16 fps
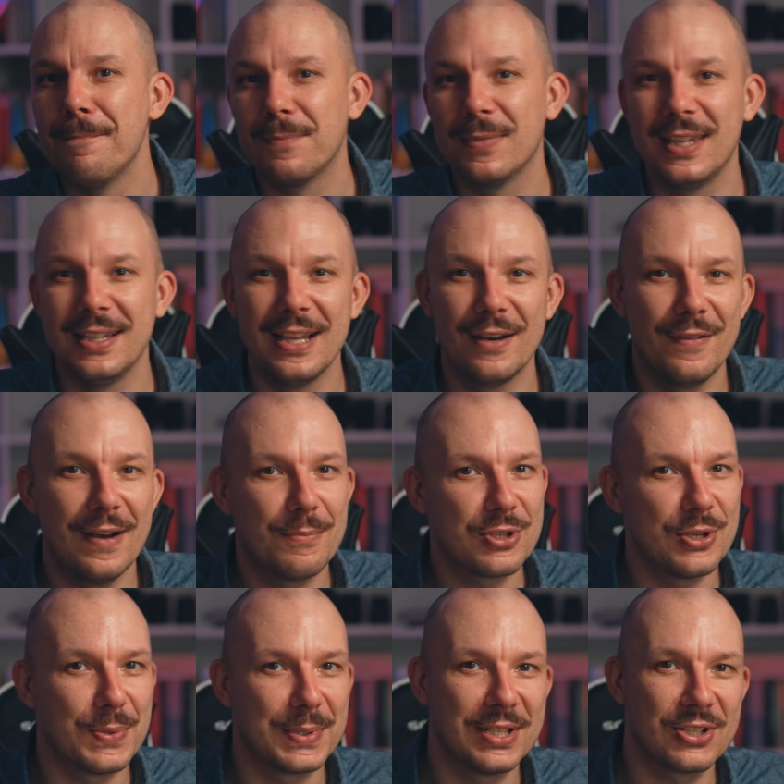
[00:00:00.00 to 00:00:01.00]
the
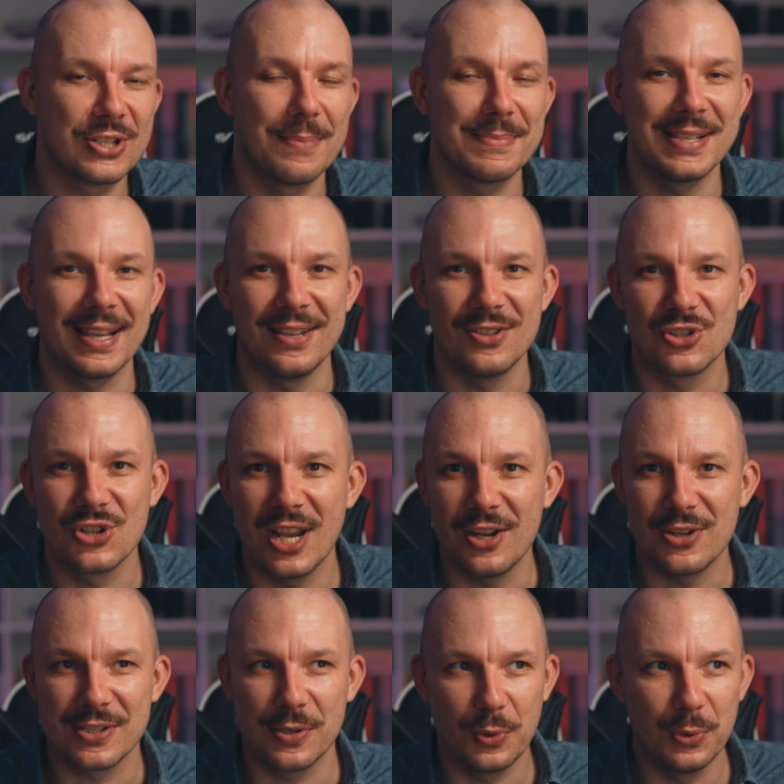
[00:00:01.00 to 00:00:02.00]
Navamsha or the Shamsa can
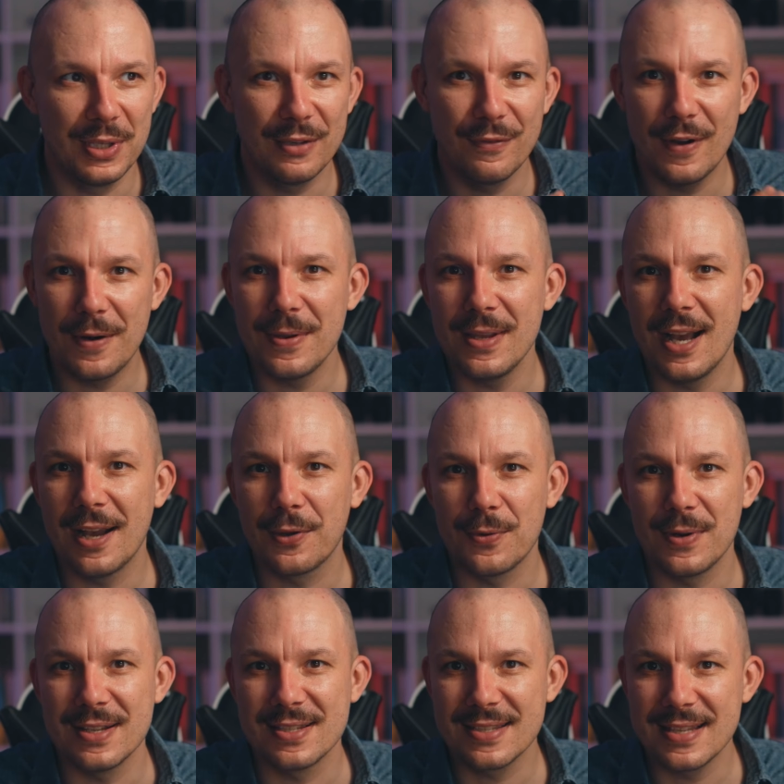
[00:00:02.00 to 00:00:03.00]
change. So you need very
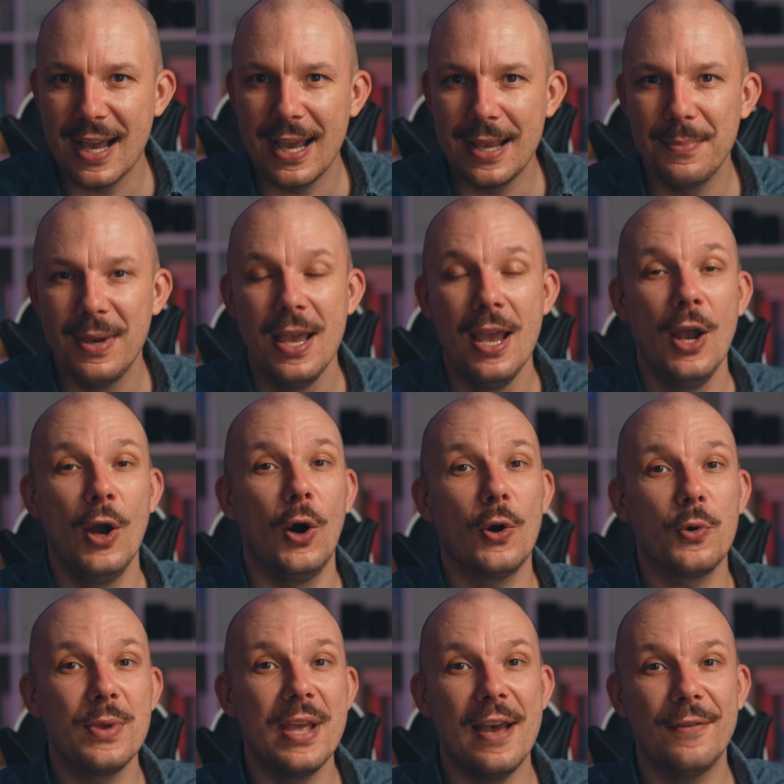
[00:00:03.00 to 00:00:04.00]
accurate time, or
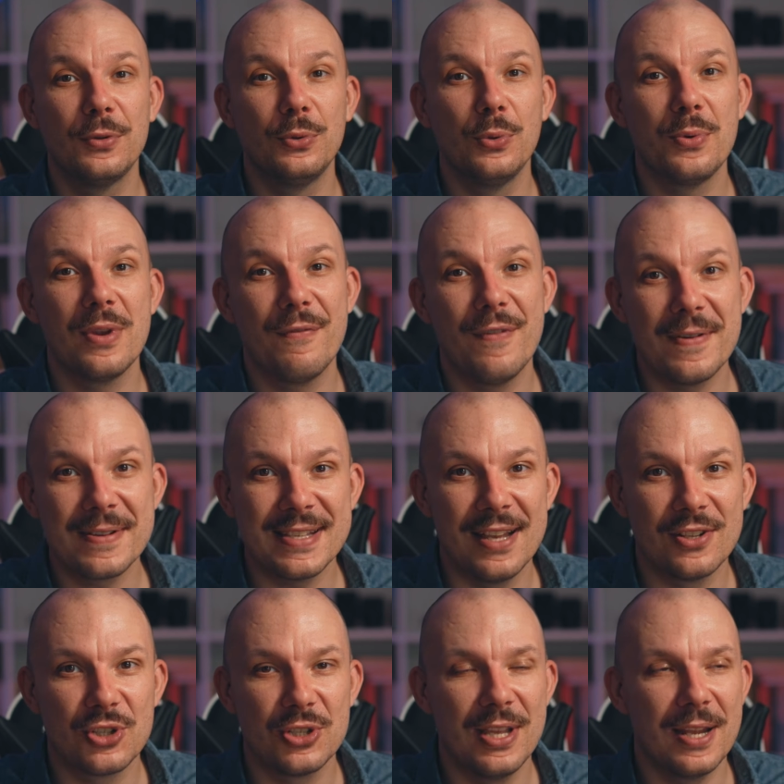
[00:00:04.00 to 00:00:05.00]
we have to do reverse
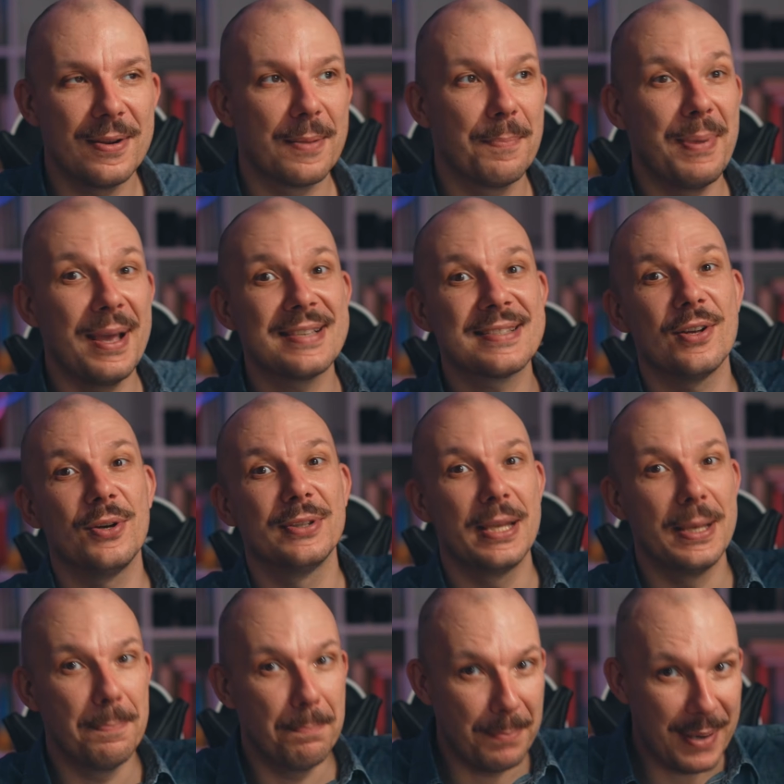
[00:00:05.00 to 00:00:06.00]
engineering based on
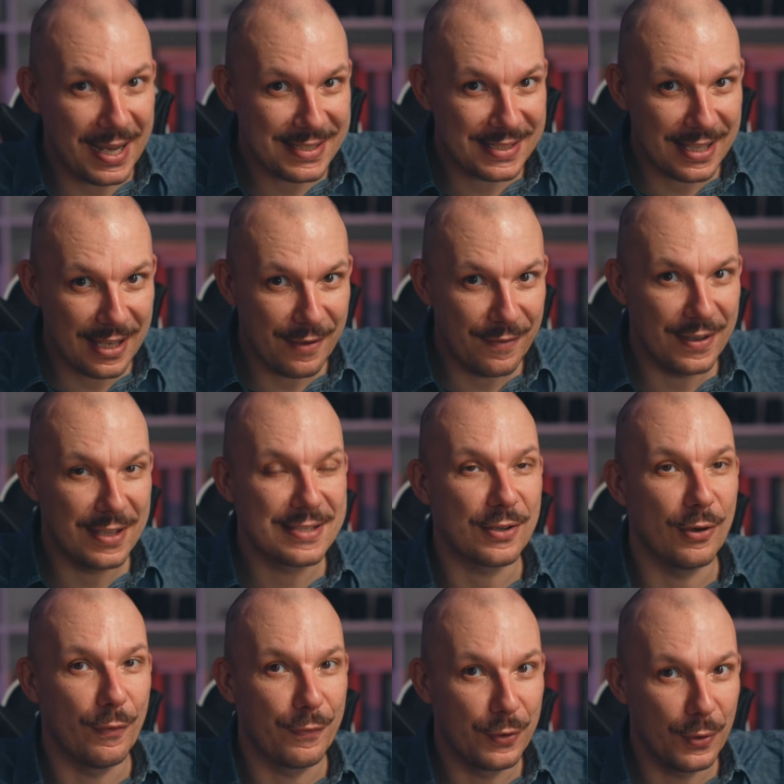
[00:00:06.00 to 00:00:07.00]
the past events
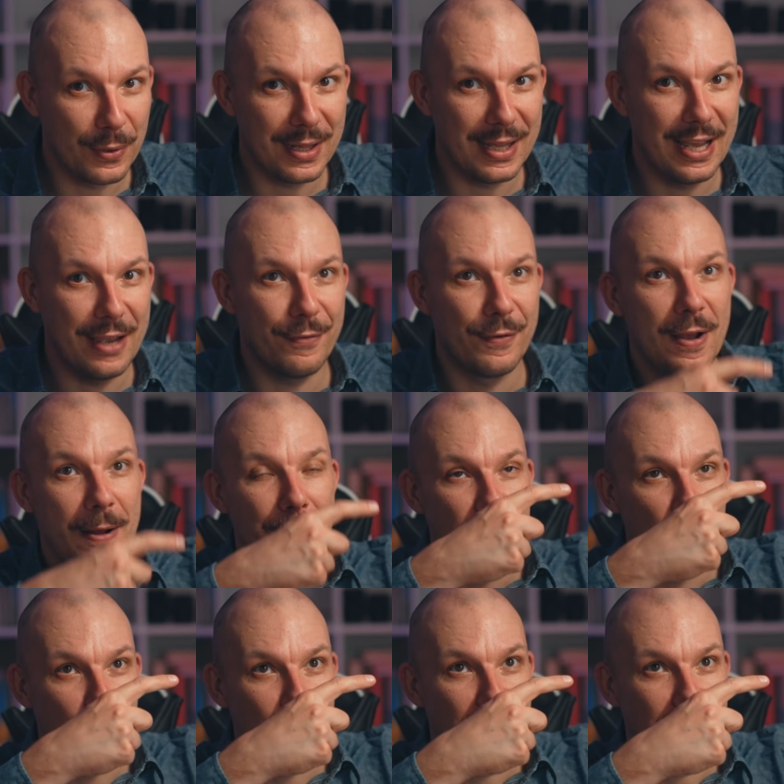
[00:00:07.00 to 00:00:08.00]
of your life.
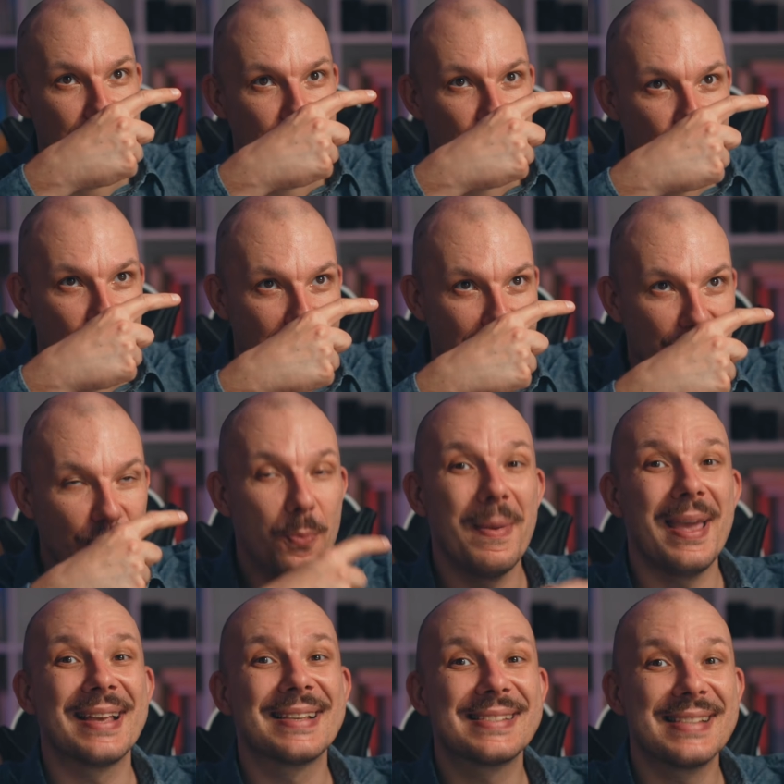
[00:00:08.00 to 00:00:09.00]
We are trying to
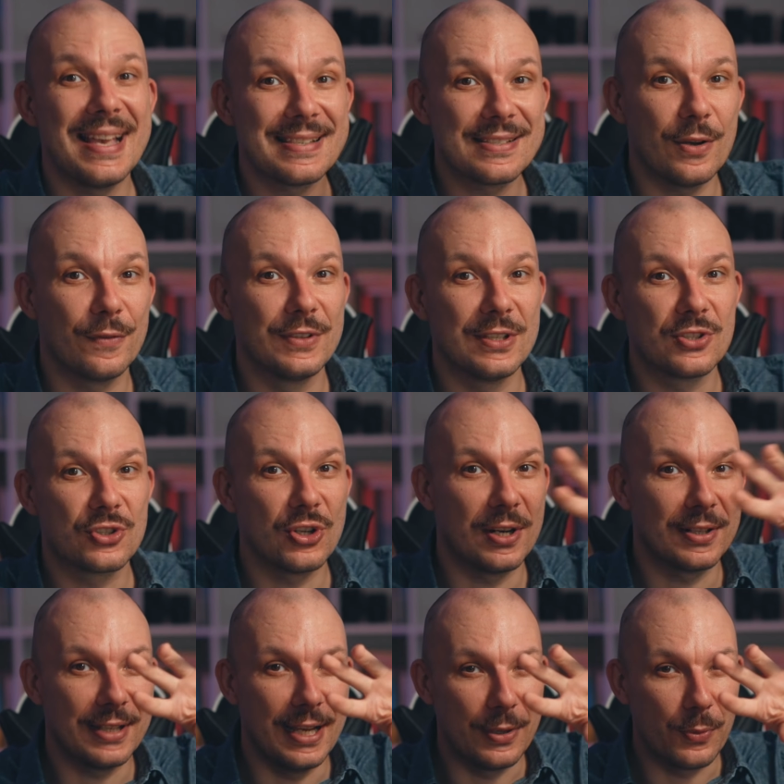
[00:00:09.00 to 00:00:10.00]
make sense of this
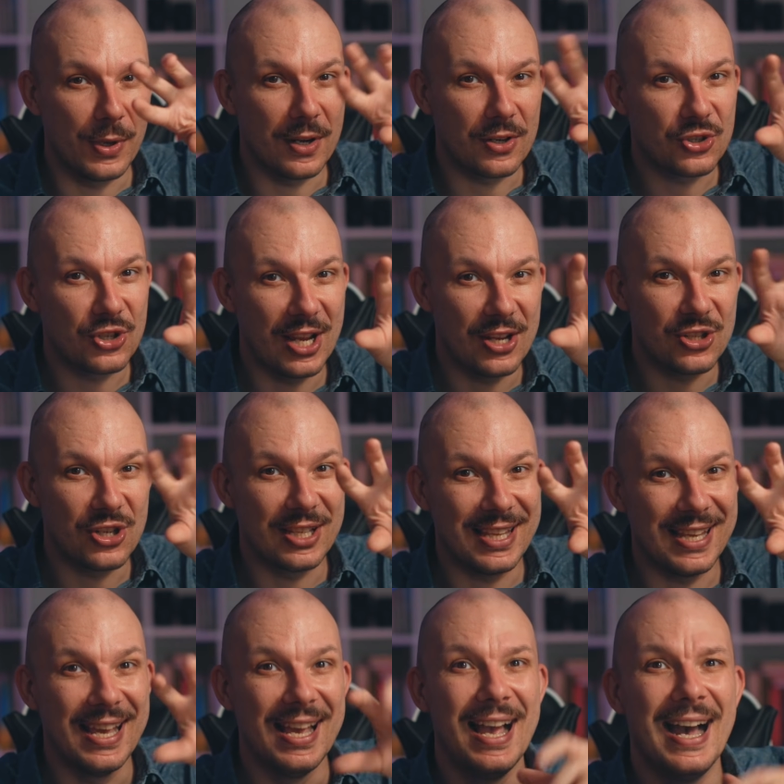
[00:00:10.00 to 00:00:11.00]
chart, and we are changing
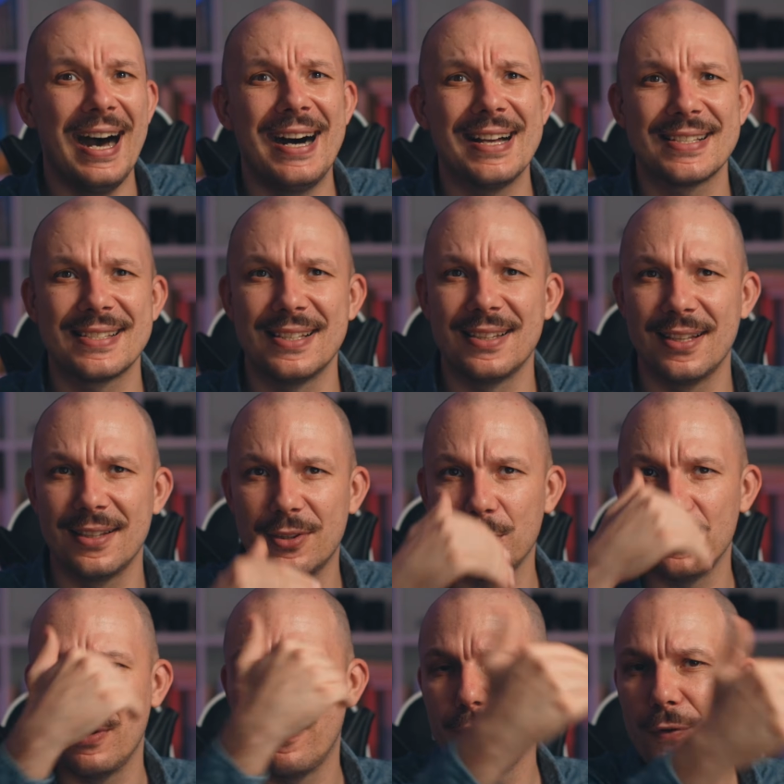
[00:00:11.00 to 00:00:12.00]
the ascendant to
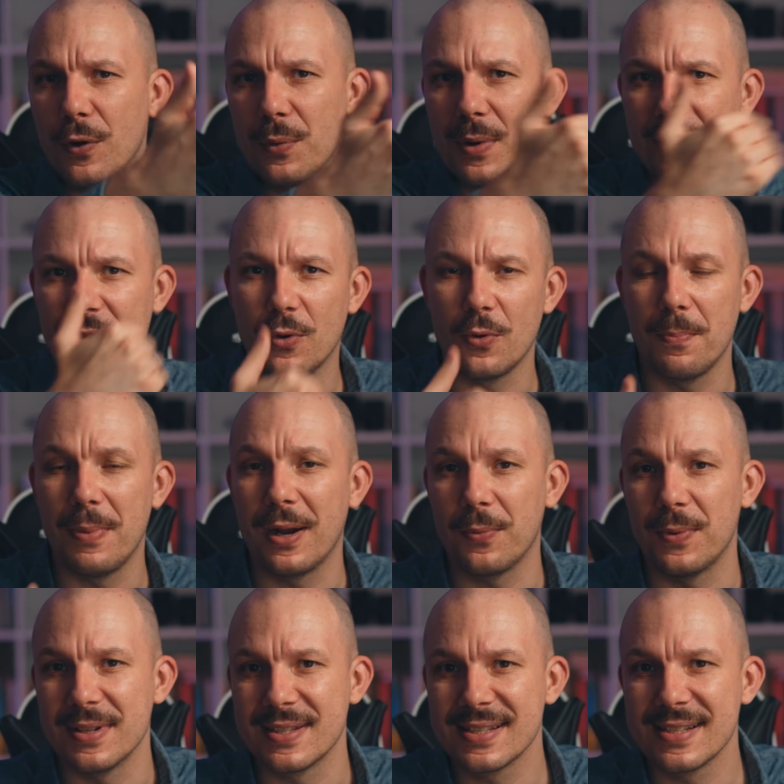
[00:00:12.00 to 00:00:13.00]
the forward or
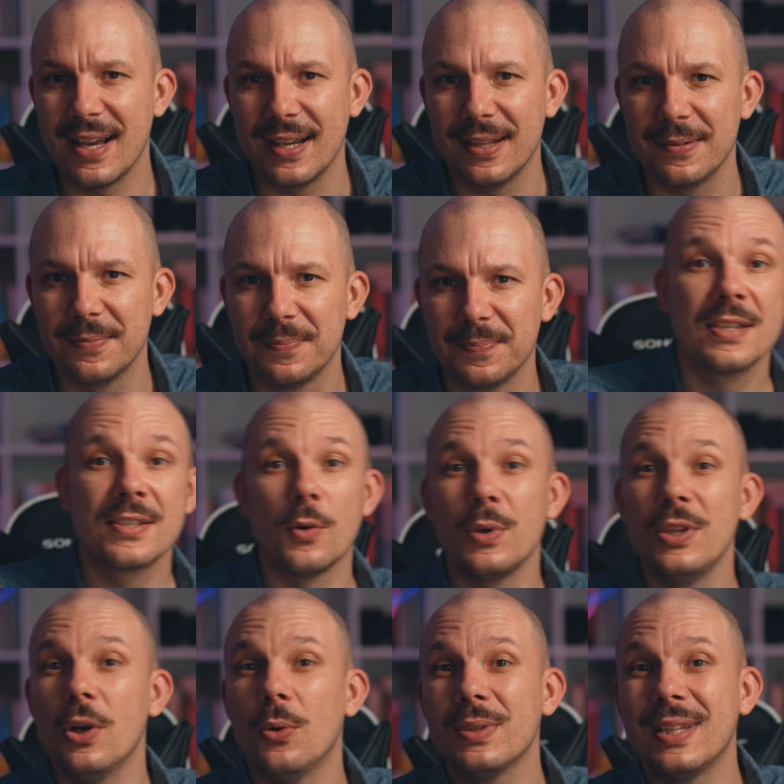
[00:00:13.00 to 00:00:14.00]
backward sign. So
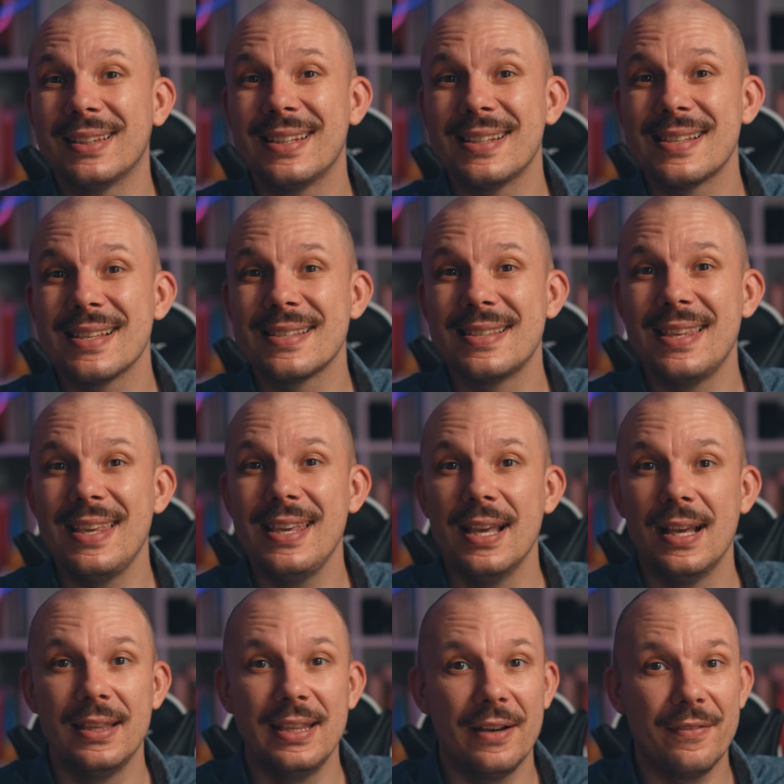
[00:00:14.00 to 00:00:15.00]
we know that this is the
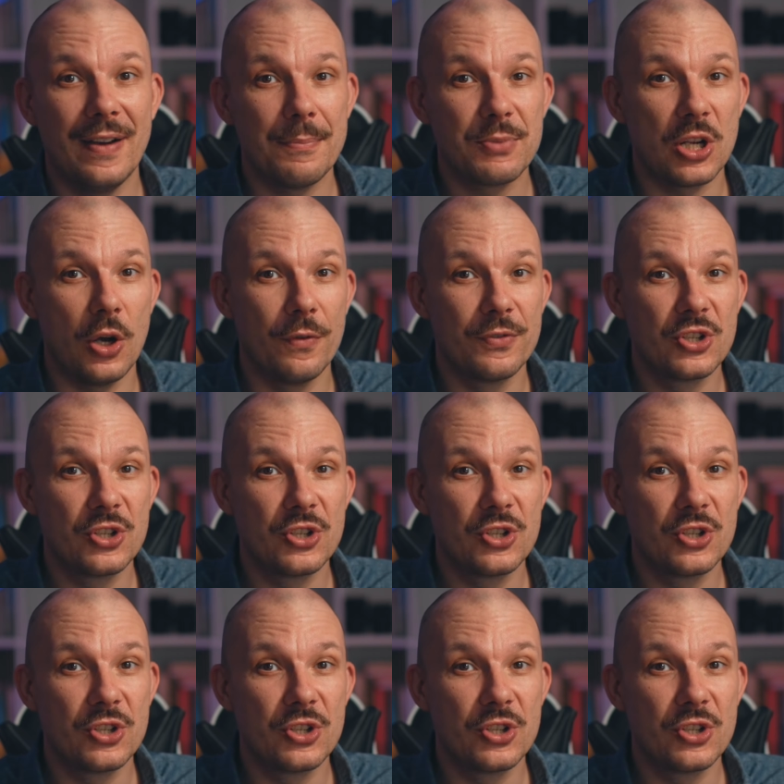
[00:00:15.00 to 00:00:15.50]
Navamsha of